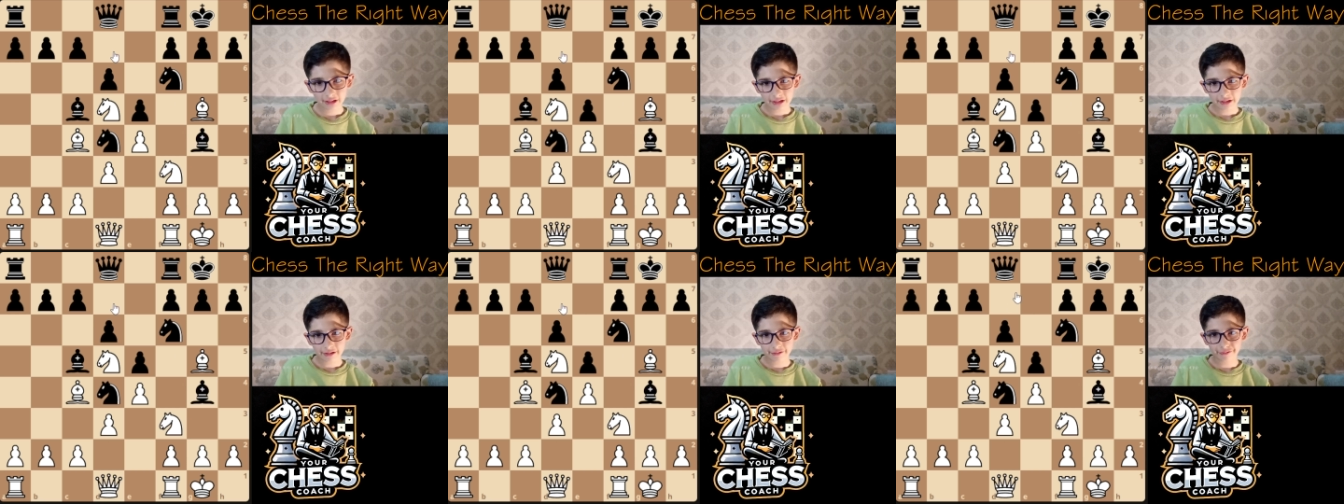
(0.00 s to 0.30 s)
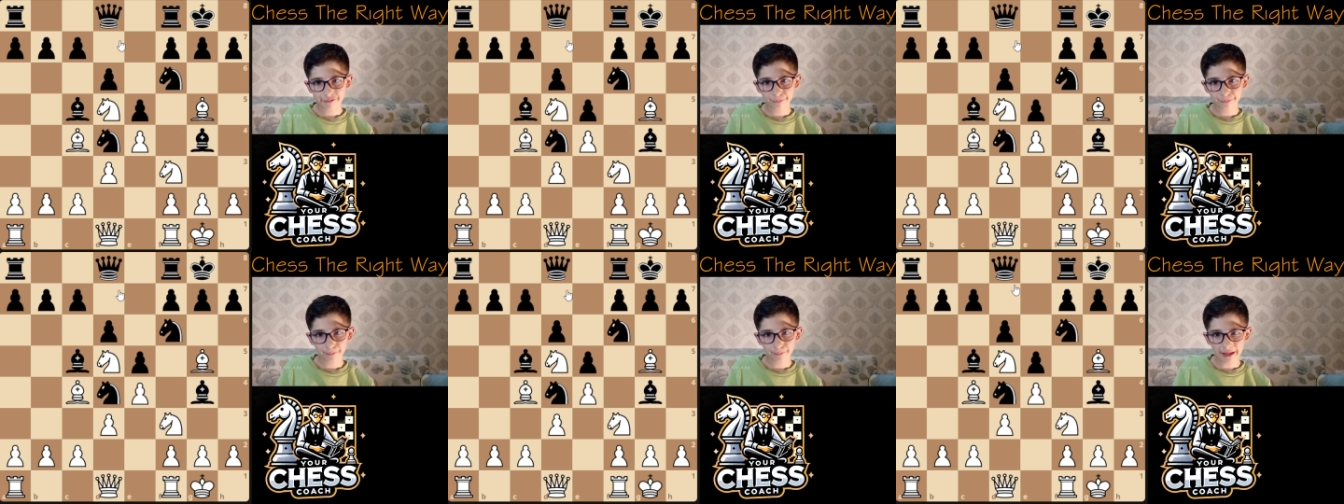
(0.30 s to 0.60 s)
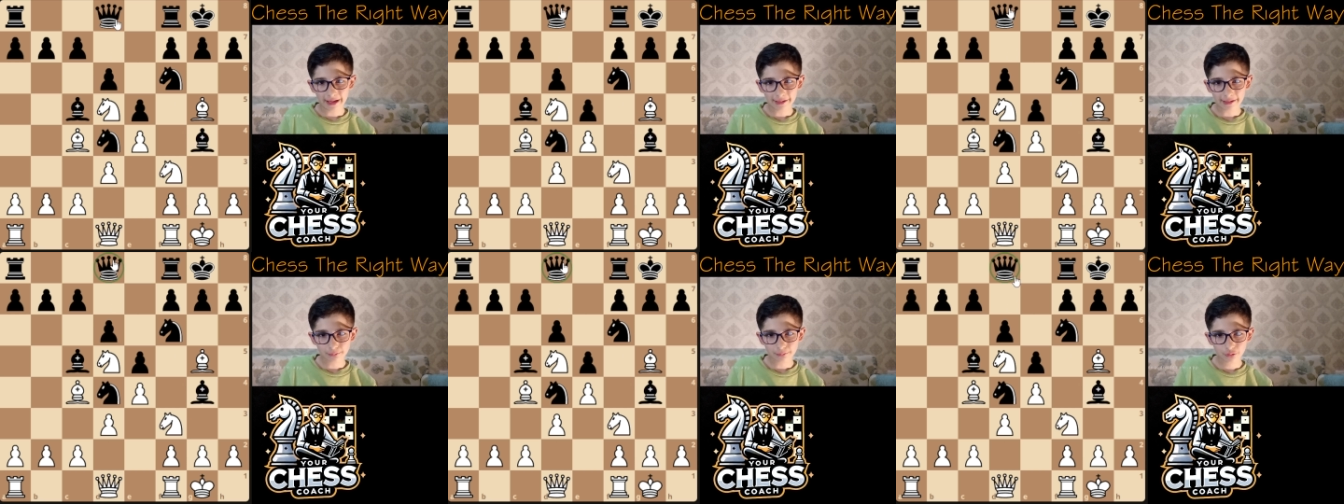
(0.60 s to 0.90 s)
If
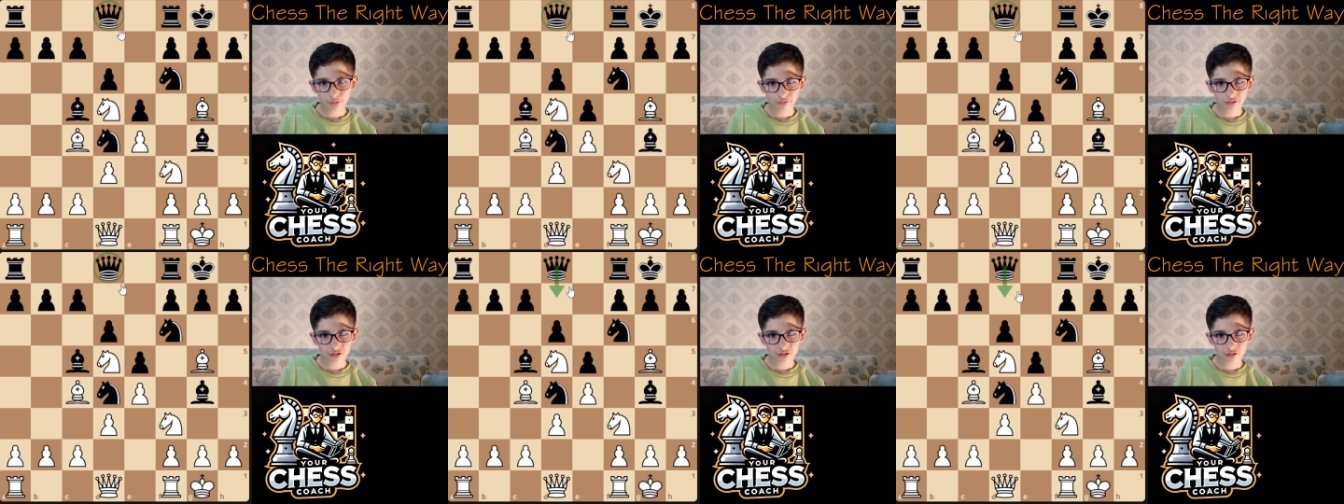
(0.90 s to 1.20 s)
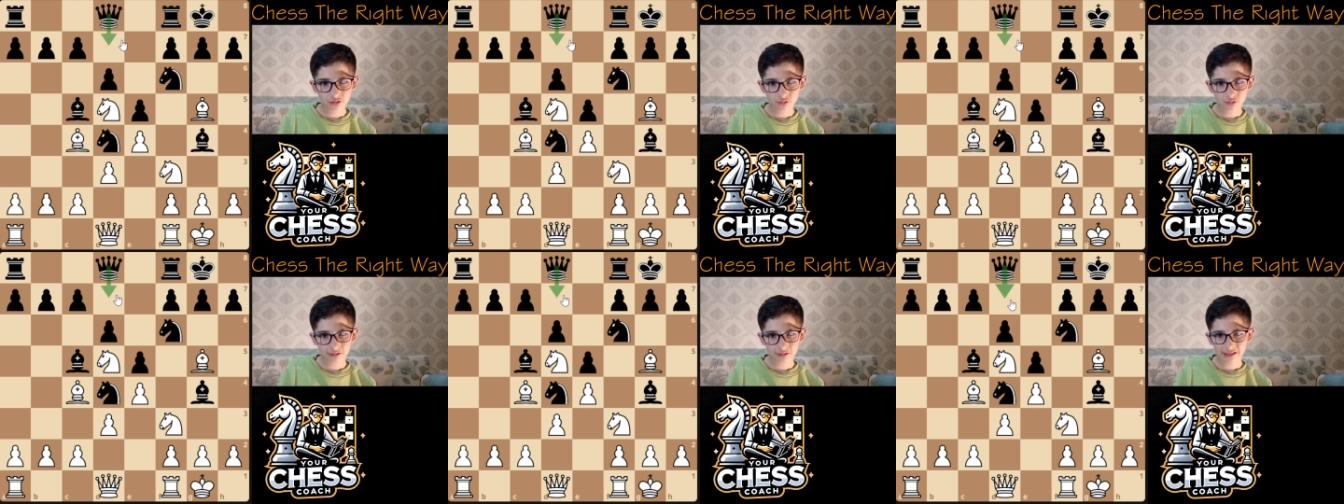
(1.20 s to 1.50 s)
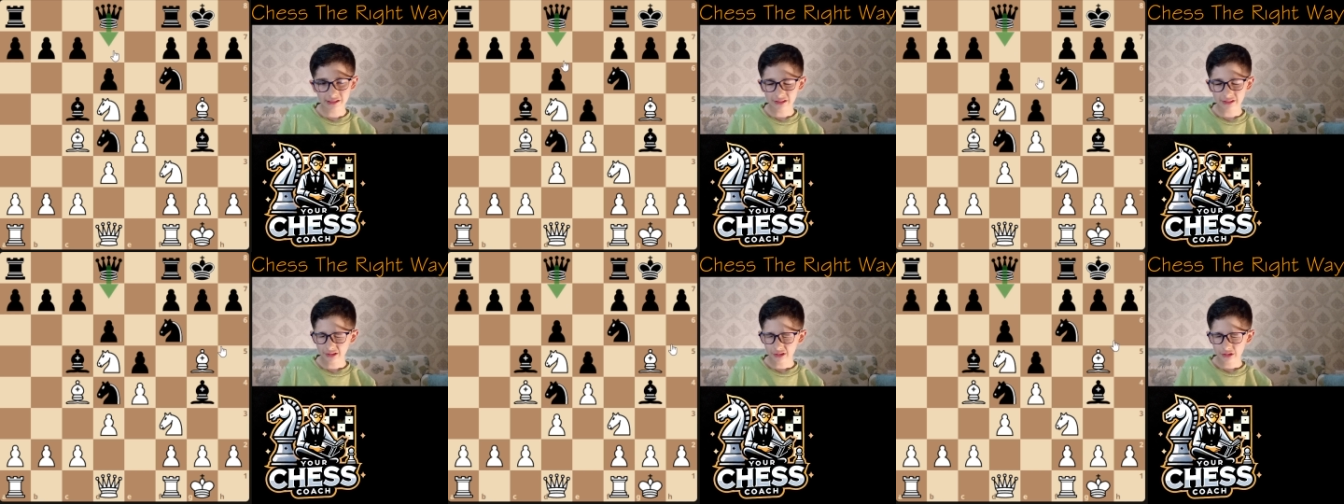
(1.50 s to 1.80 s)
black moves his
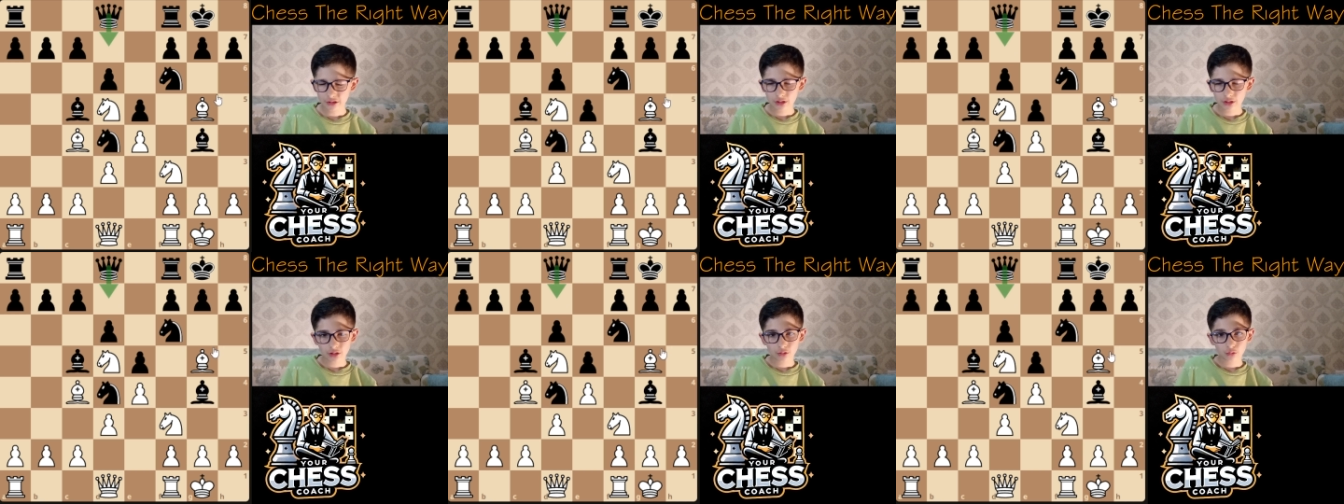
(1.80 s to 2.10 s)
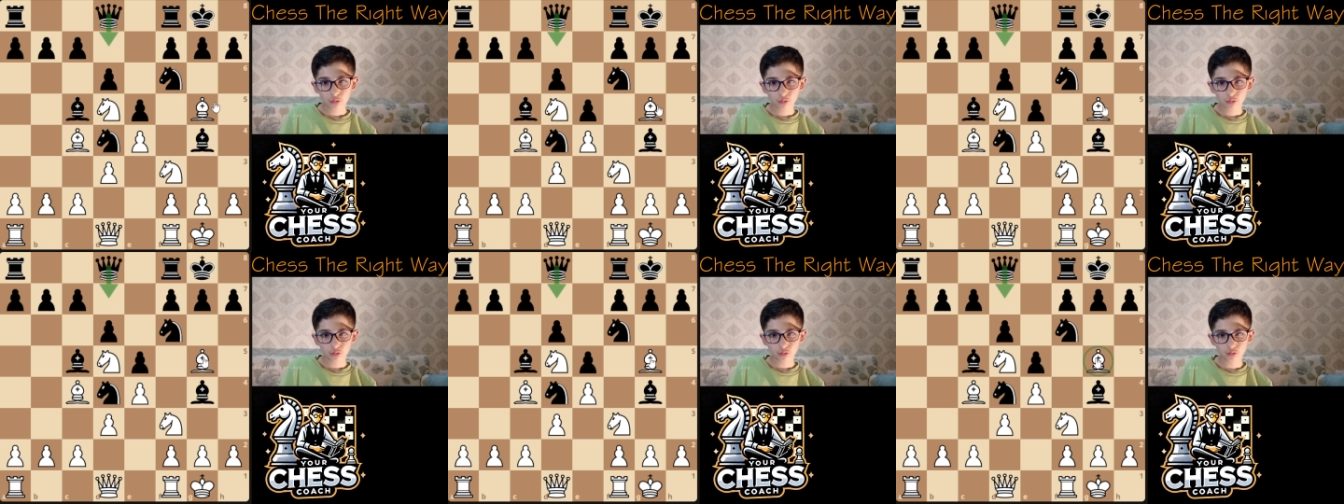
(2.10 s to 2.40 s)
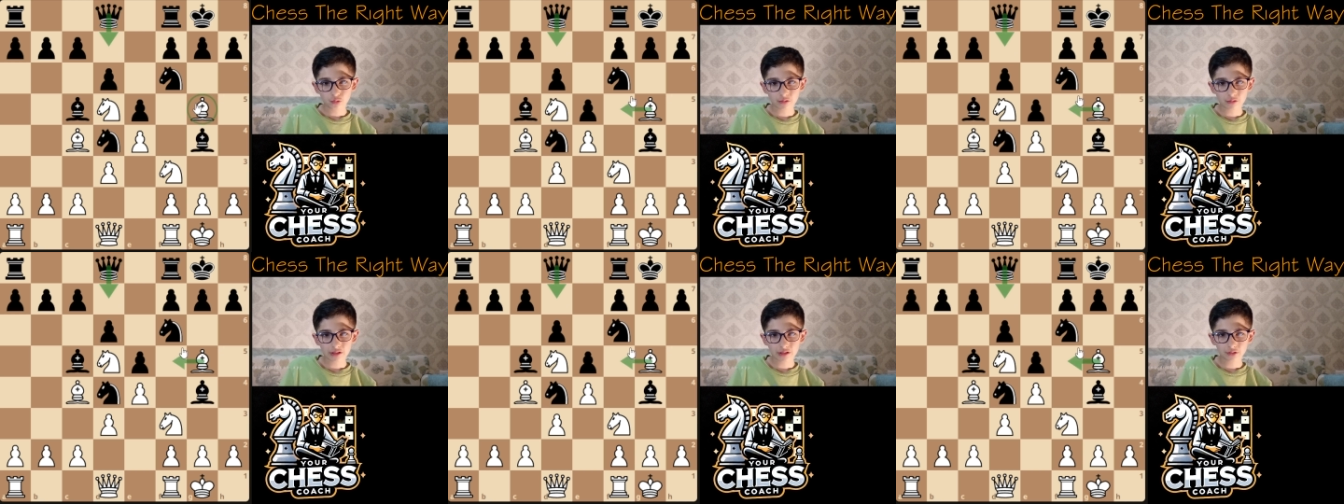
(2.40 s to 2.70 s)
queen,
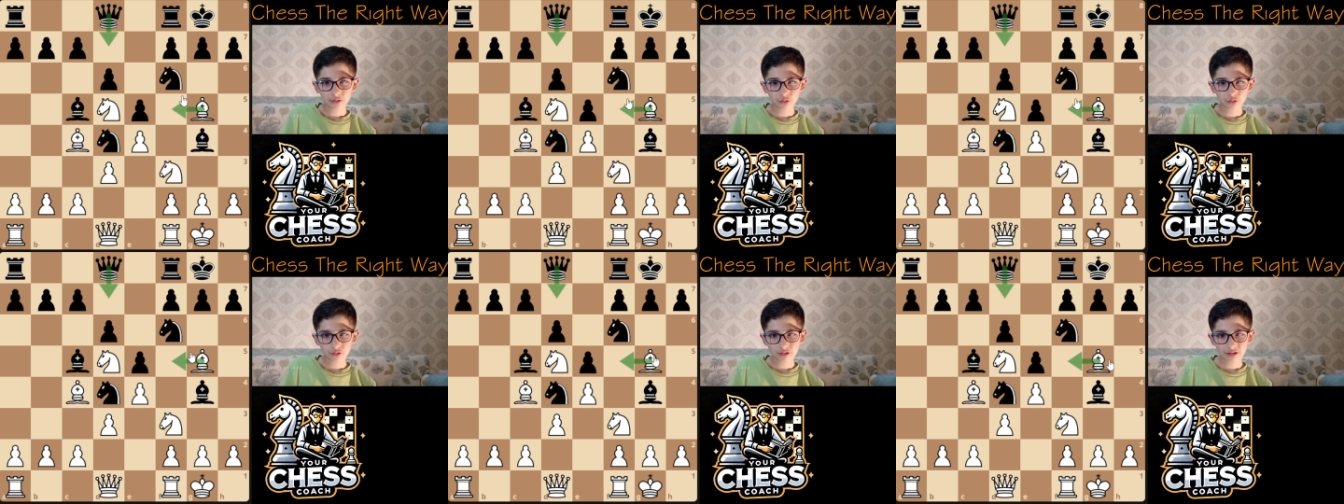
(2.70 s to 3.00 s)
we'll do